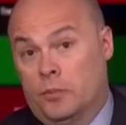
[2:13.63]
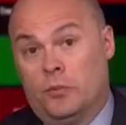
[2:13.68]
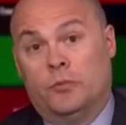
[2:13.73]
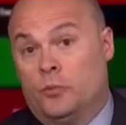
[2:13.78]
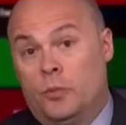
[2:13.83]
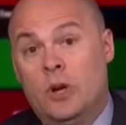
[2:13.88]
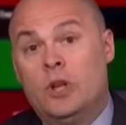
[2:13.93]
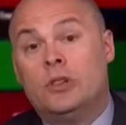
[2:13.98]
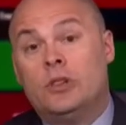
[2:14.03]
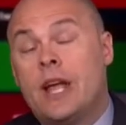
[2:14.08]

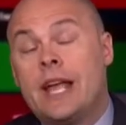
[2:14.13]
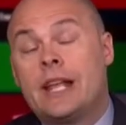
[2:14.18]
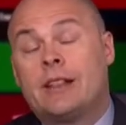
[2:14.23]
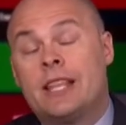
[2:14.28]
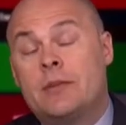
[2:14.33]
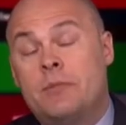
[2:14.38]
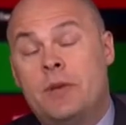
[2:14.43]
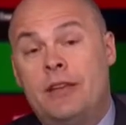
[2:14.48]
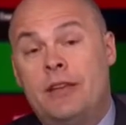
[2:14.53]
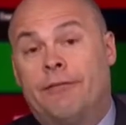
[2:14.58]
will
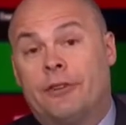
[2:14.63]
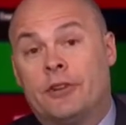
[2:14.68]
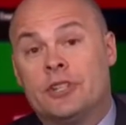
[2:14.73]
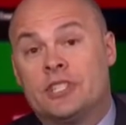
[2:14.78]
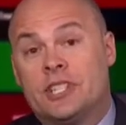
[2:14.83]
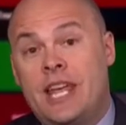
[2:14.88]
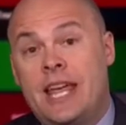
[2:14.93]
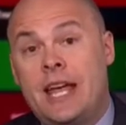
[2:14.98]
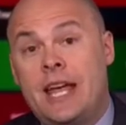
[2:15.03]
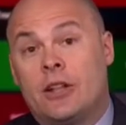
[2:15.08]
likely be for
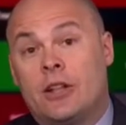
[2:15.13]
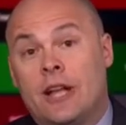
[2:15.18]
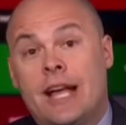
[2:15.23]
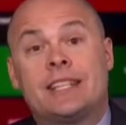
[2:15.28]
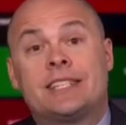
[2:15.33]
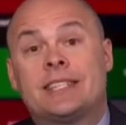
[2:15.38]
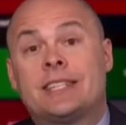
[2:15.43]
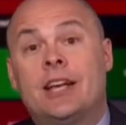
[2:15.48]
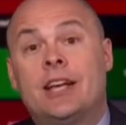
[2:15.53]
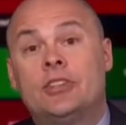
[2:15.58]
sale.
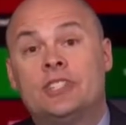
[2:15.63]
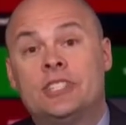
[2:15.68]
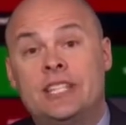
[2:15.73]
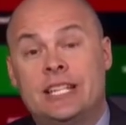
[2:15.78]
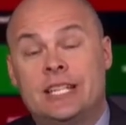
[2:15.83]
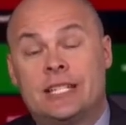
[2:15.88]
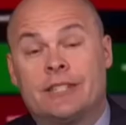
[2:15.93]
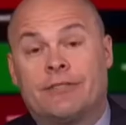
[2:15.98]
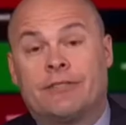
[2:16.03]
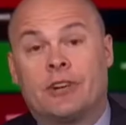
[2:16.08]
At
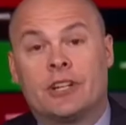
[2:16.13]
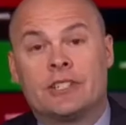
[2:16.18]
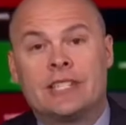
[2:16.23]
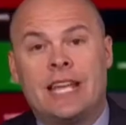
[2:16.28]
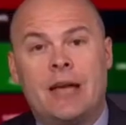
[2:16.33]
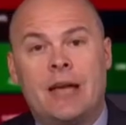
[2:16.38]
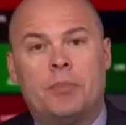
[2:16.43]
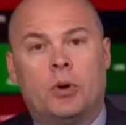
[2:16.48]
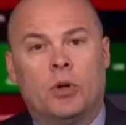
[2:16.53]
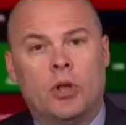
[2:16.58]
Celsius, for
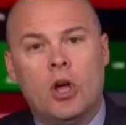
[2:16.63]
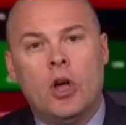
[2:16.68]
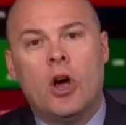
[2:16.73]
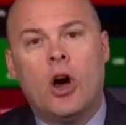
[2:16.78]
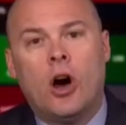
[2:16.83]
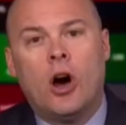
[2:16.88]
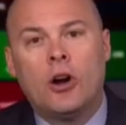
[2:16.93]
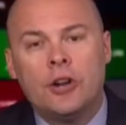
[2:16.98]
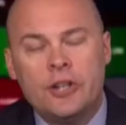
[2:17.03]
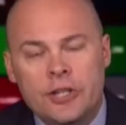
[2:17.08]
example,
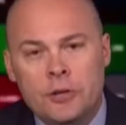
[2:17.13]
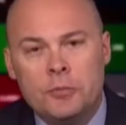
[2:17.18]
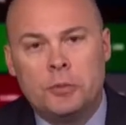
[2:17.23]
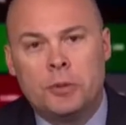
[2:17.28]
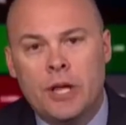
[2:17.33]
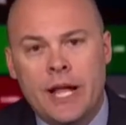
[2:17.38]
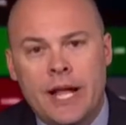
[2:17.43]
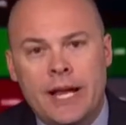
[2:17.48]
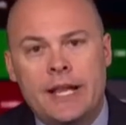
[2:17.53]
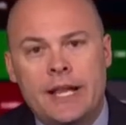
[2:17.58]
are you
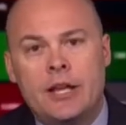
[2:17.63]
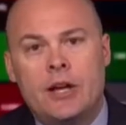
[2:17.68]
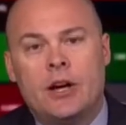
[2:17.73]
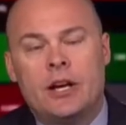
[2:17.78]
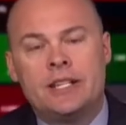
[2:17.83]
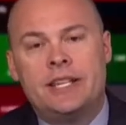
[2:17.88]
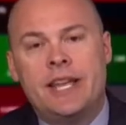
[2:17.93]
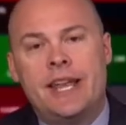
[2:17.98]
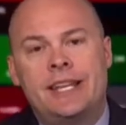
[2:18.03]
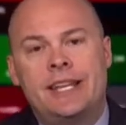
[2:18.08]
planning
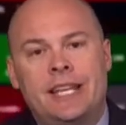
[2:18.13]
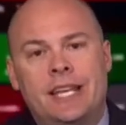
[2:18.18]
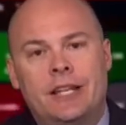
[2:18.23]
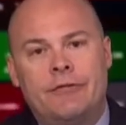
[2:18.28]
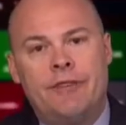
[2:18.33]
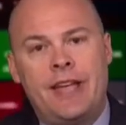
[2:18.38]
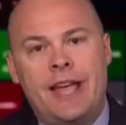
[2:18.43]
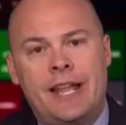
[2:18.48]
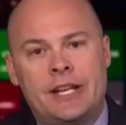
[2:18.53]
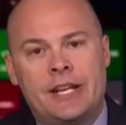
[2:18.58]
on taking
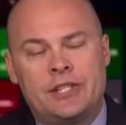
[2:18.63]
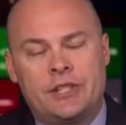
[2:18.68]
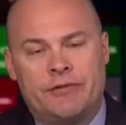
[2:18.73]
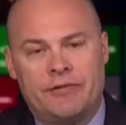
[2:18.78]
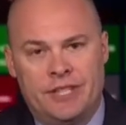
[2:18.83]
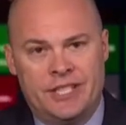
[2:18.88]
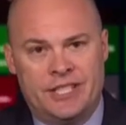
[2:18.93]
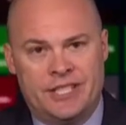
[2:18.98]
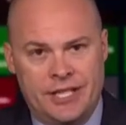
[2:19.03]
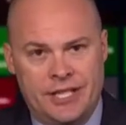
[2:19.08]
advantage of
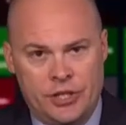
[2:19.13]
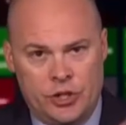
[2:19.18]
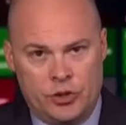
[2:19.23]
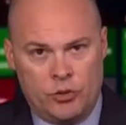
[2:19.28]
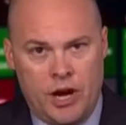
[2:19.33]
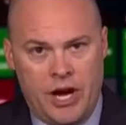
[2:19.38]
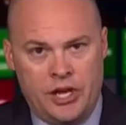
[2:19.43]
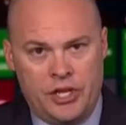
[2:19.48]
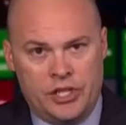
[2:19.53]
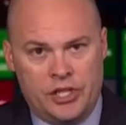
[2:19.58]
this
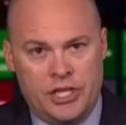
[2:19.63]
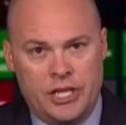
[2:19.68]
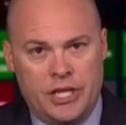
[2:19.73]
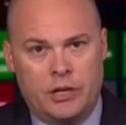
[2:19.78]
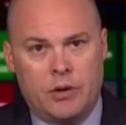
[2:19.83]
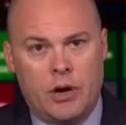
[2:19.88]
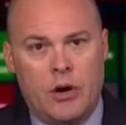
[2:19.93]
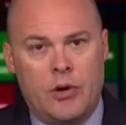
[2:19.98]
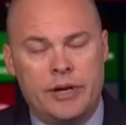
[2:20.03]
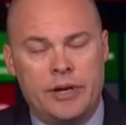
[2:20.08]
situation and
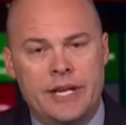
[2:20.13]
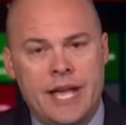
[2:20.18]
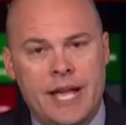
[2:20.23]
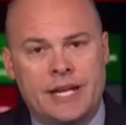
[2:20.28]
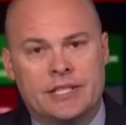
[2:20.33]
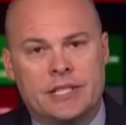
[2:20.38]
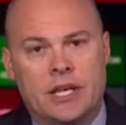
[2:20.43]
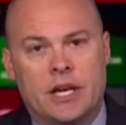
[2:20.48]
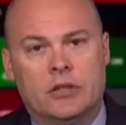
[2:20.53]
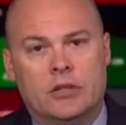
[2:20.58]
growing
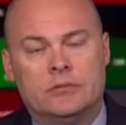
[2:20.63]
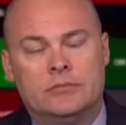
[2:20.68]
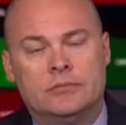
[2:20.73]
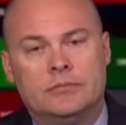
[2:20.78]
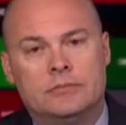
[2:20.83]
Nexo?